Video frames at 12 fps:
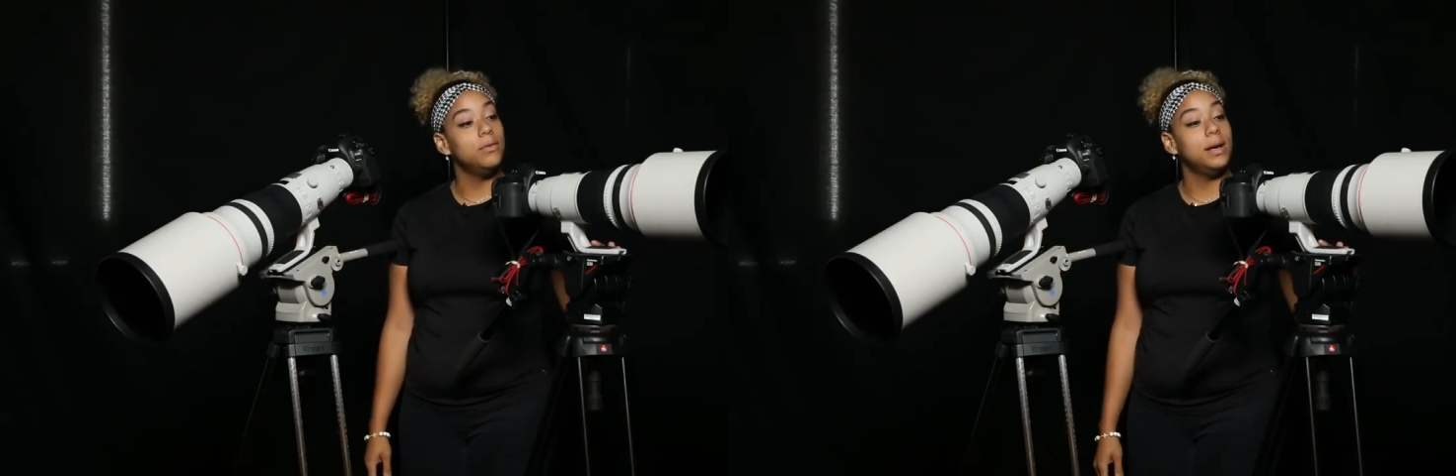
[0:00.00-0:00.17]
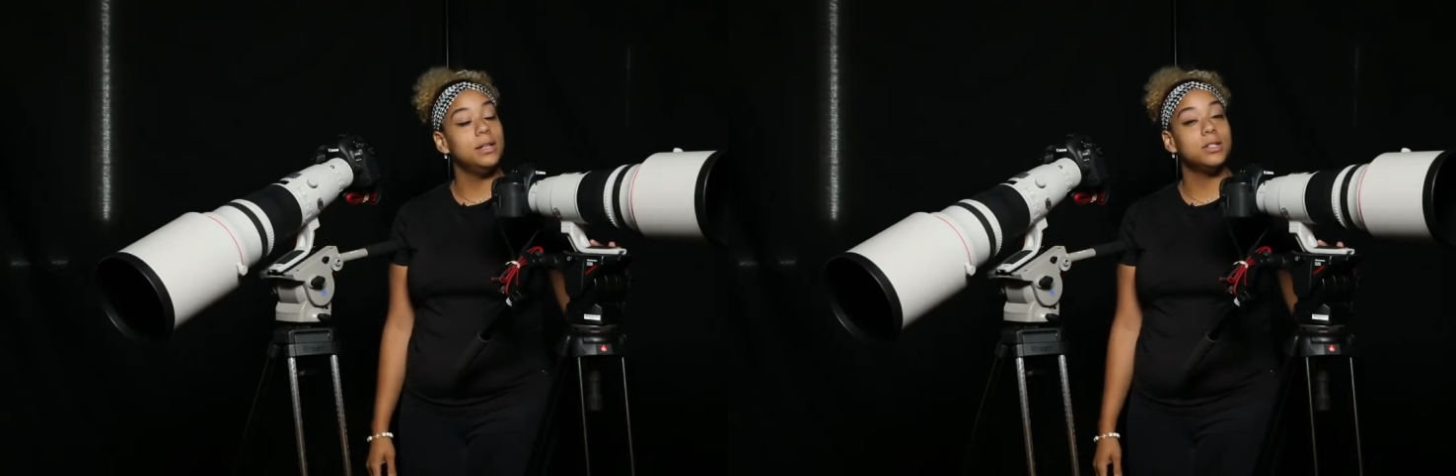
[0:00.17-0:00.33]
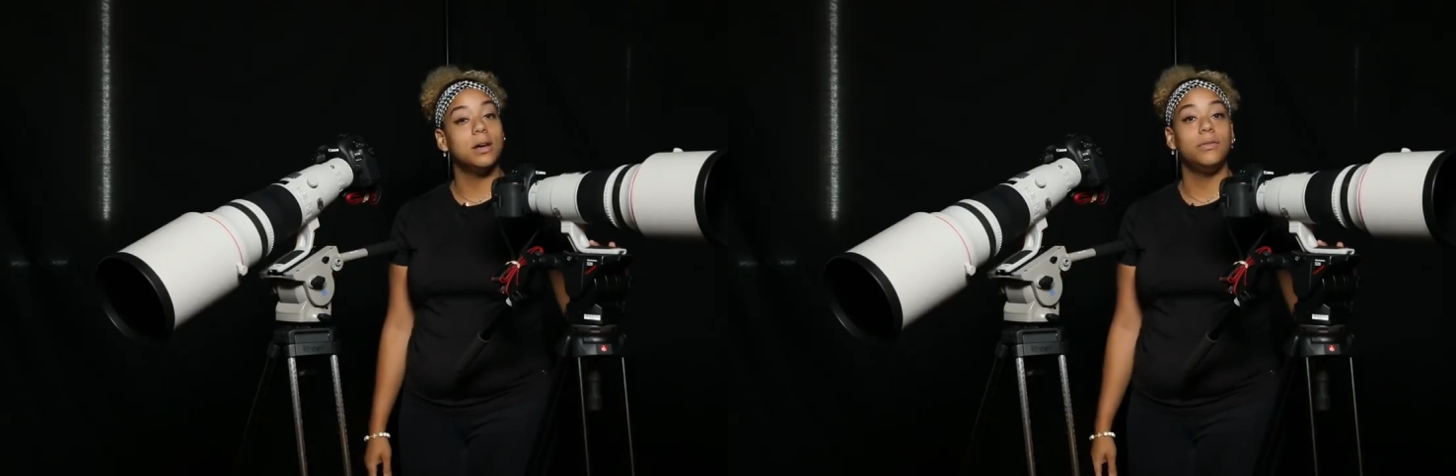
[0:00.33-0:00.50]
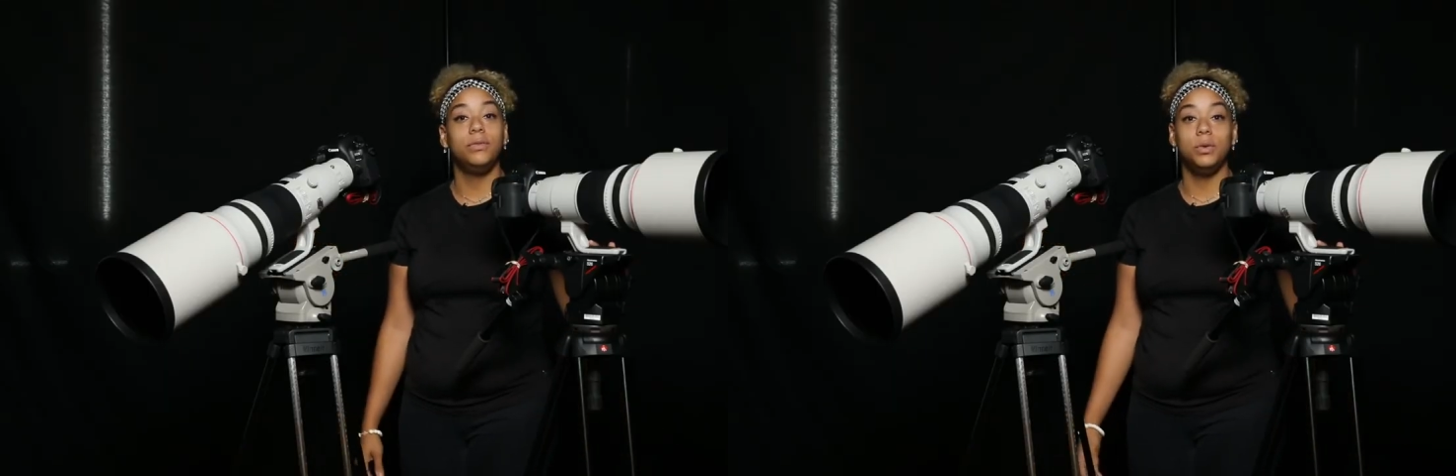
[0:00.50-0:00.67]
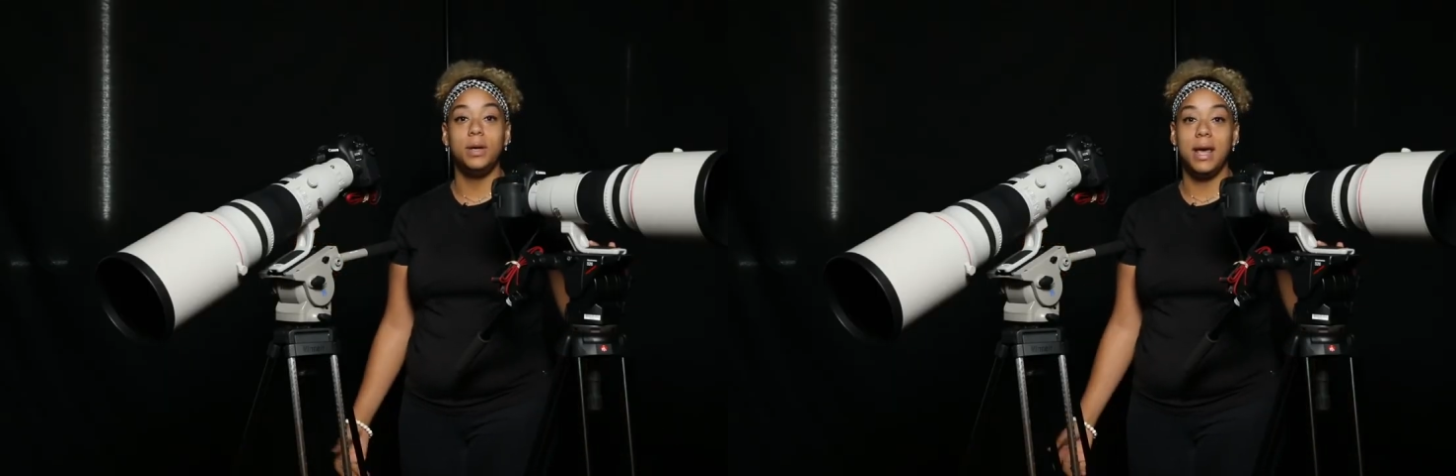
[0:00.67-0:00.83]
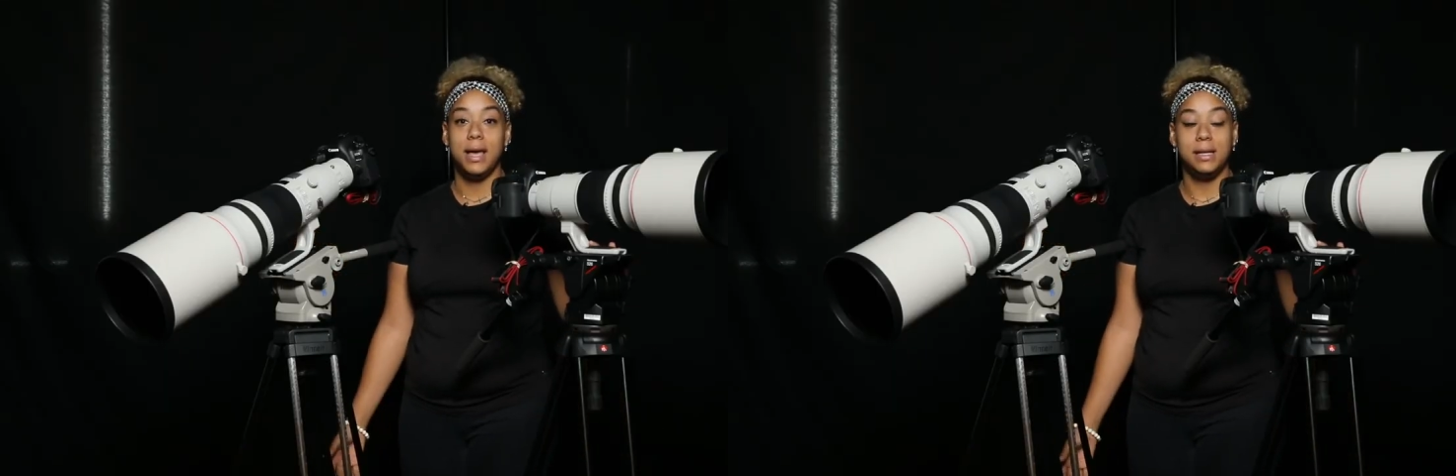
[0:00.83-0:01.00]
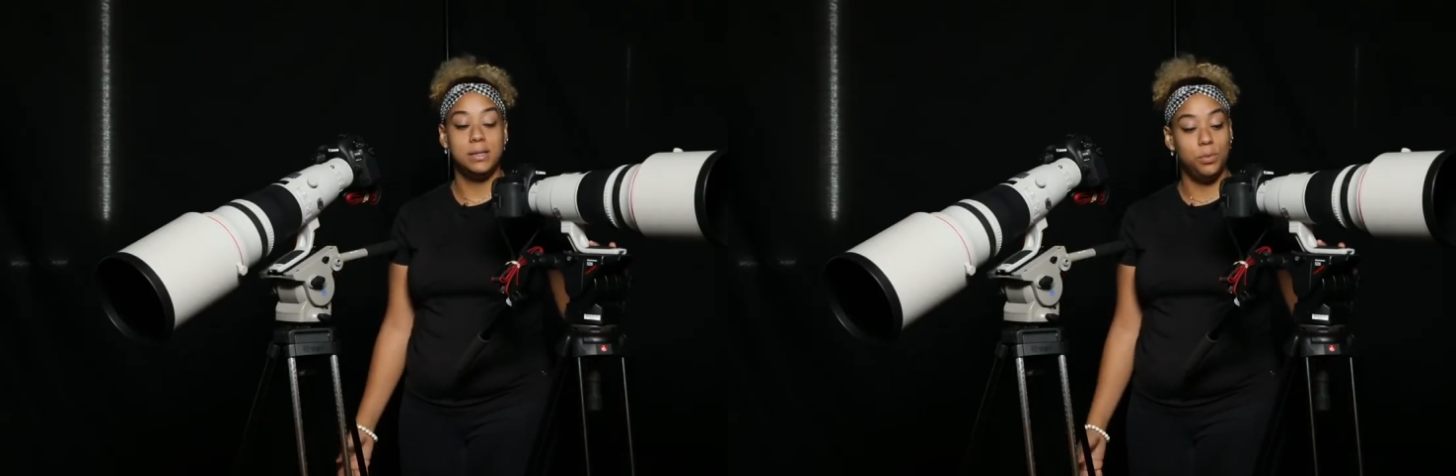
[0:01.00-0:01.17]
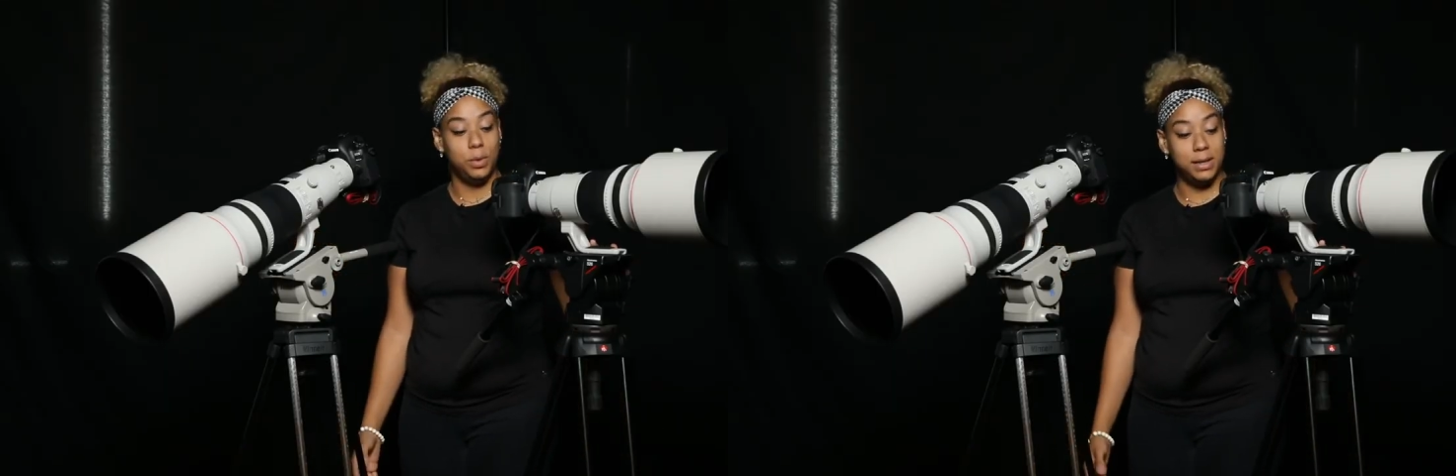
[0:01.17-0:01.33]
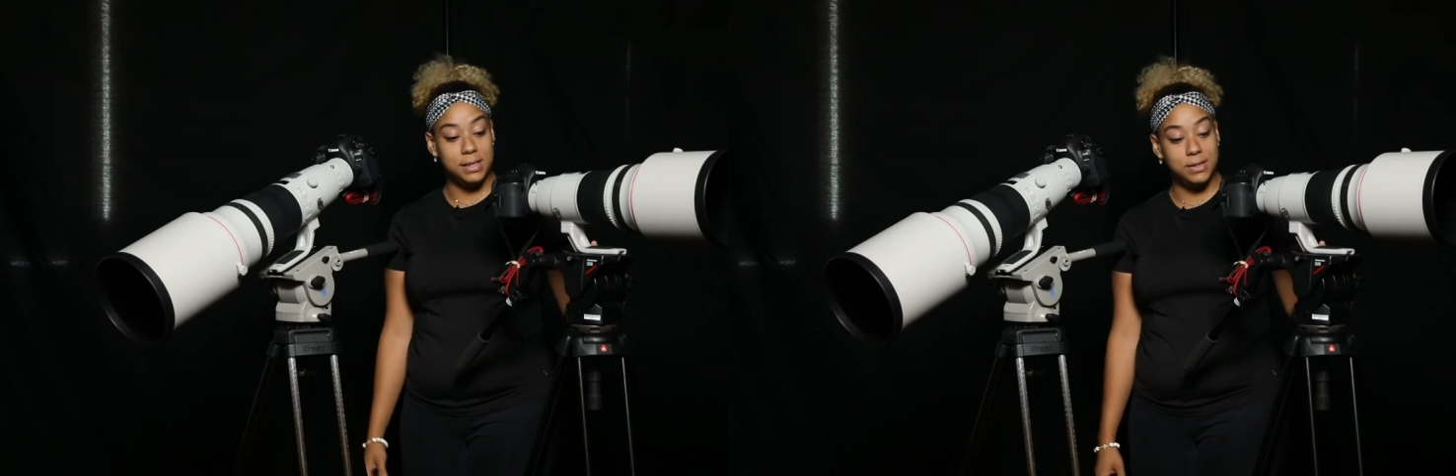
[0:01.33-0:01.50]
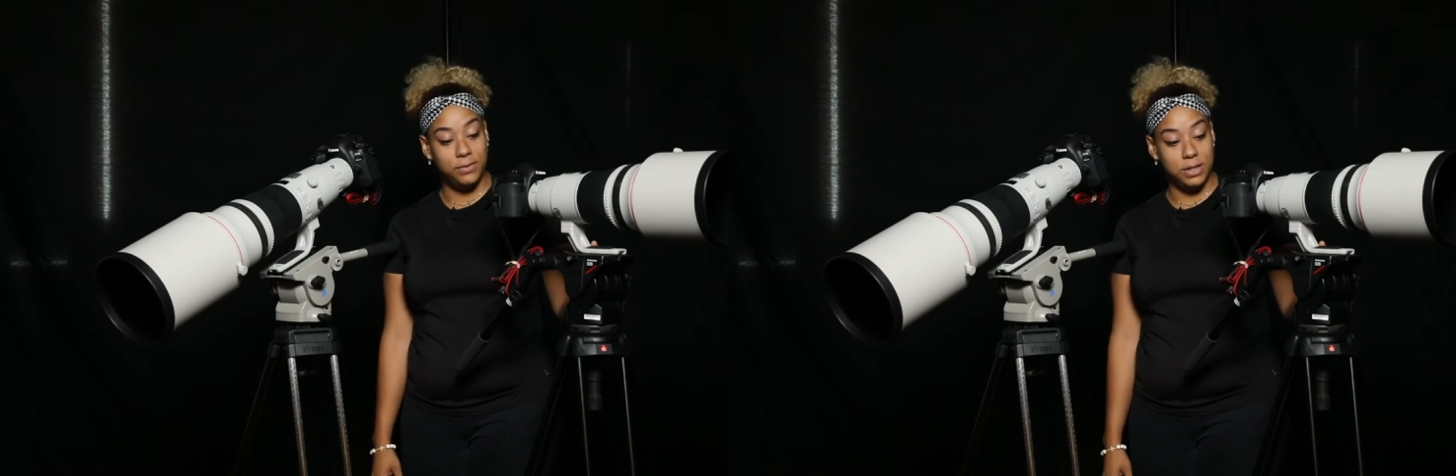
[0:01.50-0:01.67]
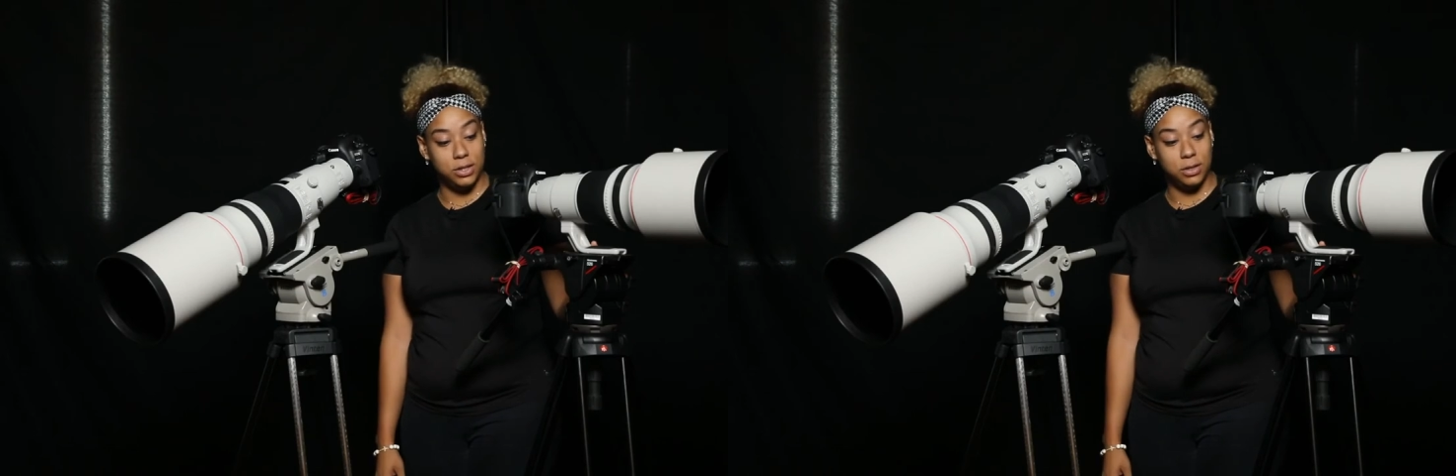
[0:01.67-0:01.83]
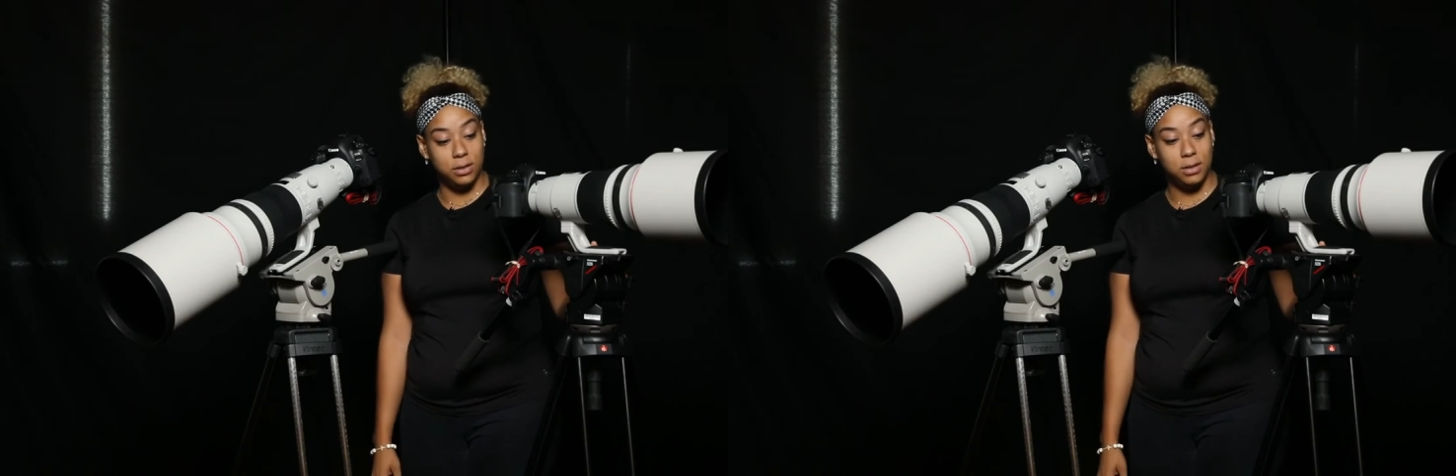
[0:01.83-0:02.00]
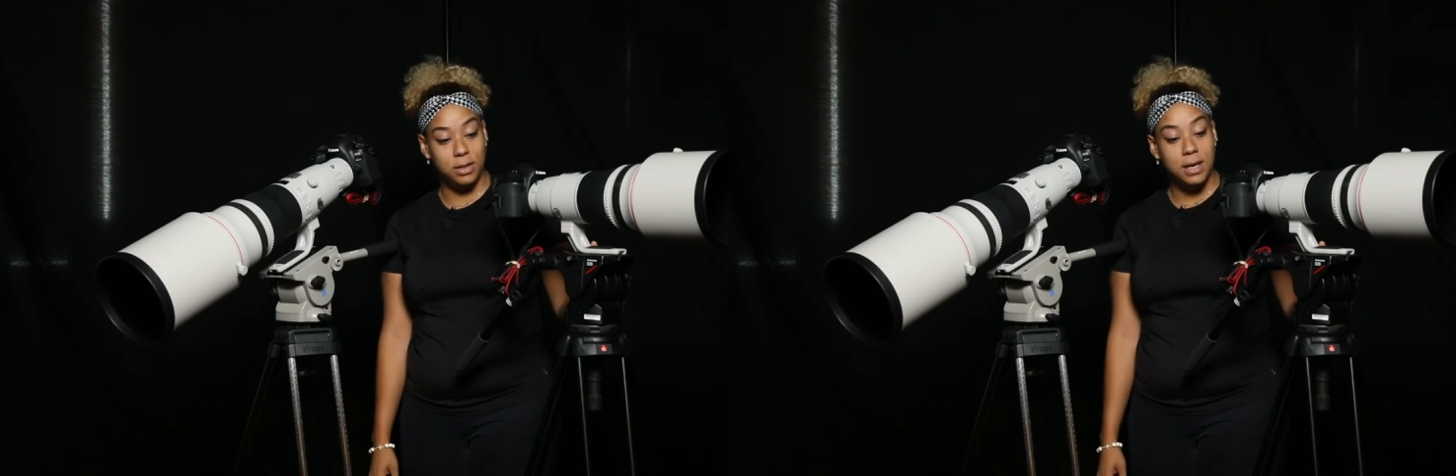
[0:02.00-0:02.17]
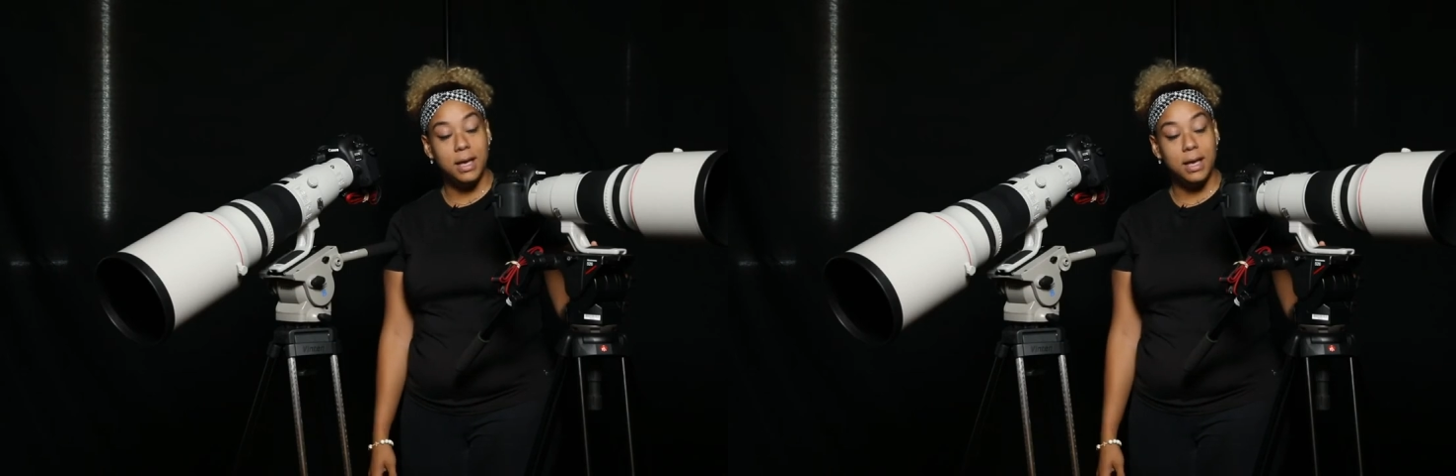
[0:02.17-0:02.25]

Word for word: range of fluid heads with this feature,